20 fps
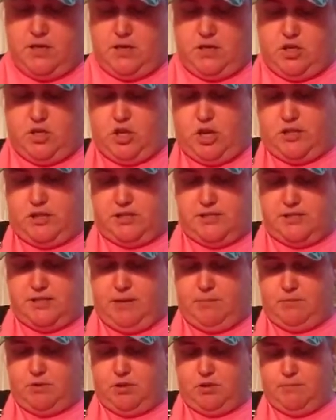chalk this
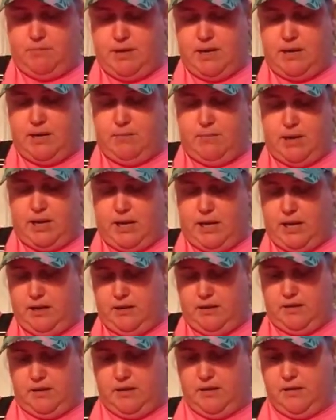up to the many, many.
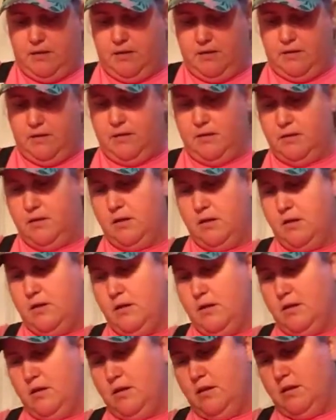
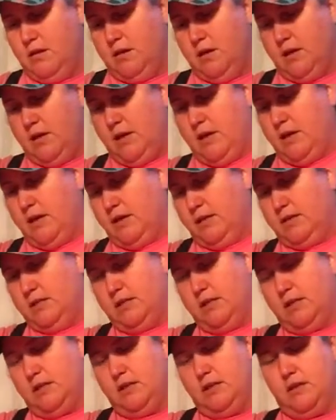And
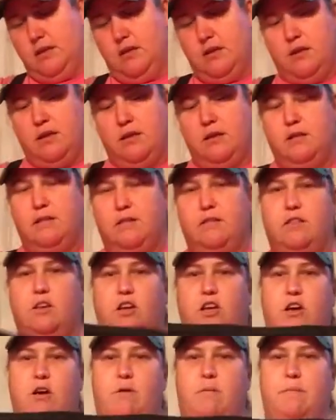there you
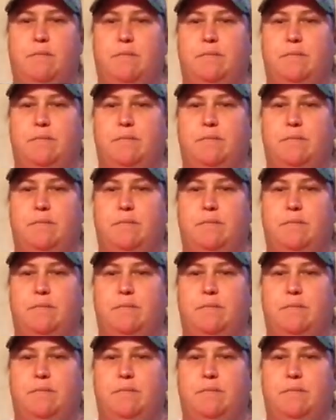go,